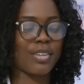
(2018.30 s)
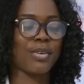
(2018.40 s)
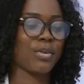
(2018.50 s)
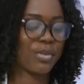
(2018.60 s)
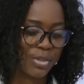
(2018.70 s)

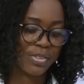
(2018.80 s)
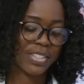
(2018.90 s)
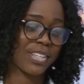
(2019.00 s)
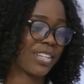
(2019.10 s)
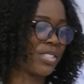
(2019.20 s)
Oh,
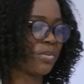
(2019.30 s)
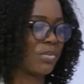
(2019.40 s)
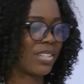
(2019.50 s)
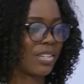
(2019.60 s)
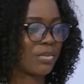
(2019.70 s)
congratulations,
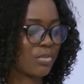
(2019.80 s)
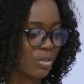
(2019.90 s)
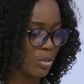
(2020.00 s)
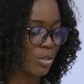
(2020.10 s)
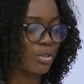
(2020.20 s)
madam.
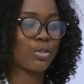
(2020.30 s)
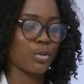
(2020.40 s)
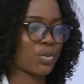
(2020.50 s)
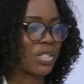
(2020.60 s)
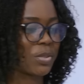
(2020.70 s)
You're
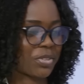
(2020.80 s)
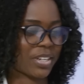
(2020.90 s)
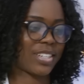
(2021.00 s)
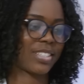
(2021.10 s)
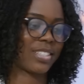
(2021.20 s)
2 weeks
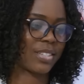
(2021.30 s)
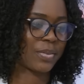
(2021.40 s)
pregnant.